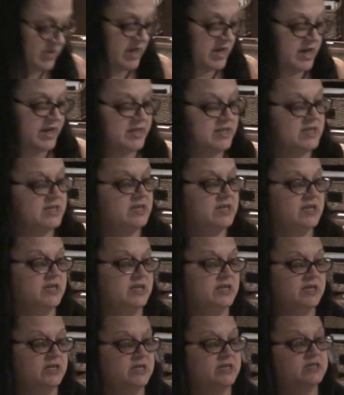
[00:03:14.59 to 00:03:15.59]
that I could
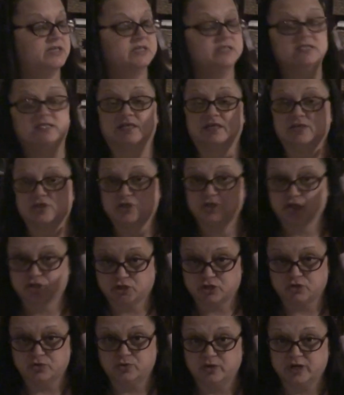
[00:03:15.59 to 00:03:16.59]
eat, is
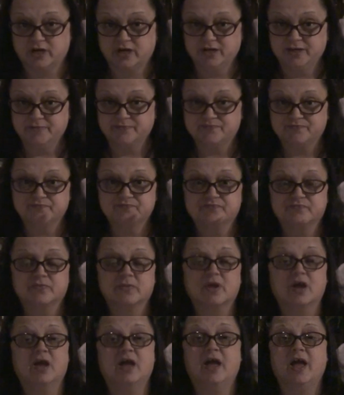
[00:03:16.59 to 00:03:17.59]
tuna
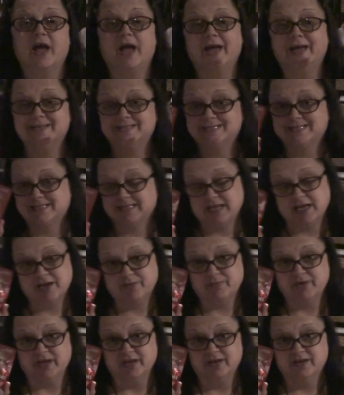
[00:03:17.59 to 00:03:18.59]
and
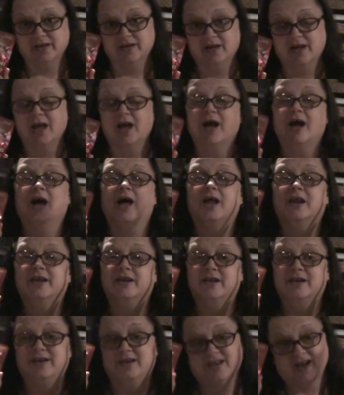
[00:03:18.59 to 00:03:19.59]
salmon.
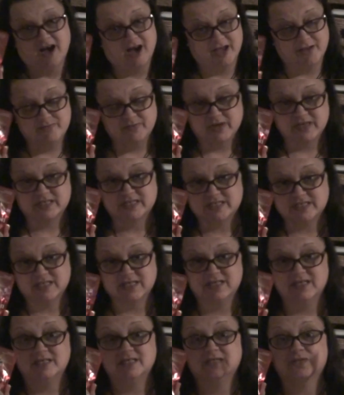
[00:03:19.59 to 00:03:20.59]
I mix
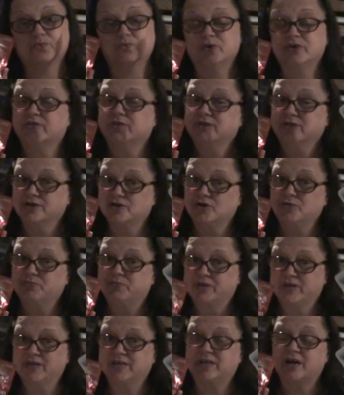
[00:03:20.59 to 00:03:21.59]
these with a little
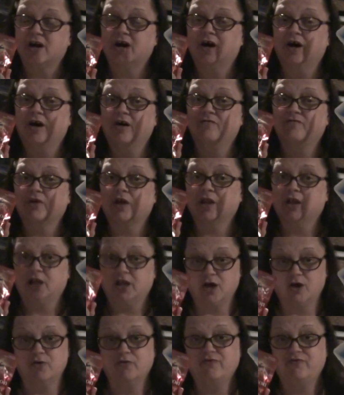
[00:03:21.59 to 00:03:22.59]
bit of
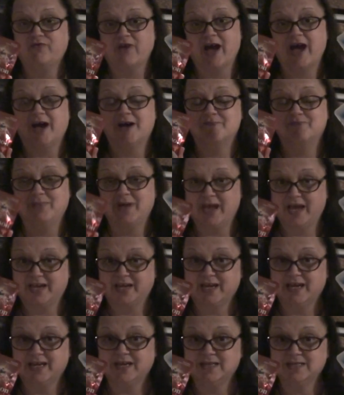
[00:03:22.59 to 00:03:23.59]
low-fat
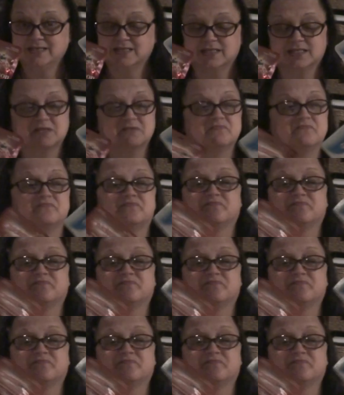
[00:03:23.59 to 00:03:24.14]
mayonnaise.